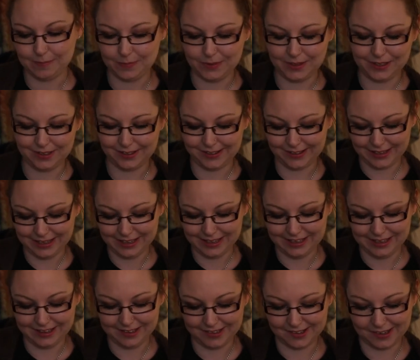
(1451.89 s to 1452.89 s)
This
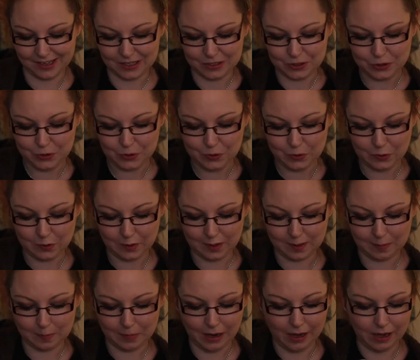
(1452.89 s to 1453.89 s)
is Do You
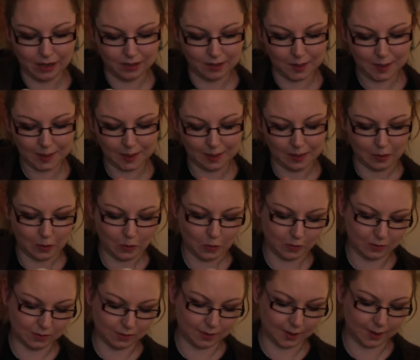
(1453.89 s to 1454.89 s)
Spice
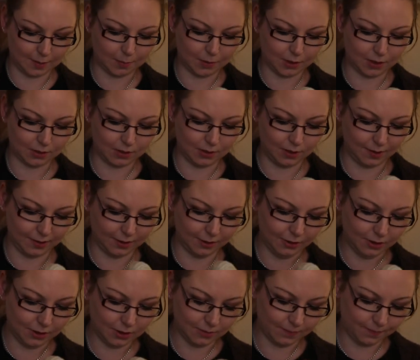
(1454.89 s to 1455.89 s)
on Sparkle
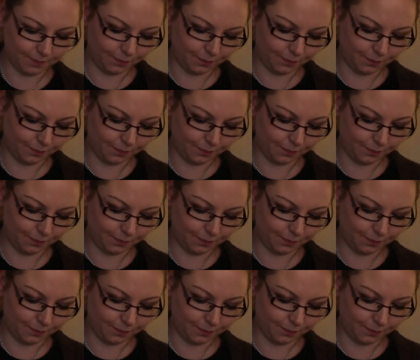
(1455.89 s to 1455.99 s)
Sock,